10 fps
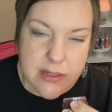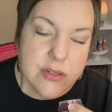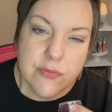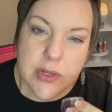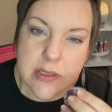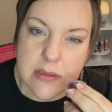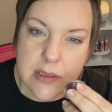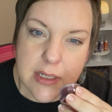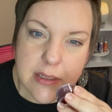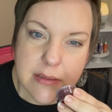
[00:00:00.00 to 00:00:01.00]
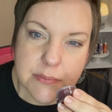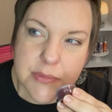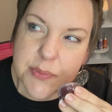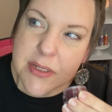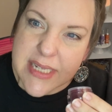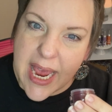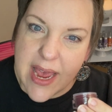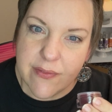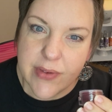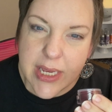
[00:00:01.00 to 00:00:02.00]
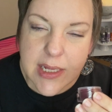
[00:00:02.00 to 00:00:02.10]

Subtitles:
smells heavy,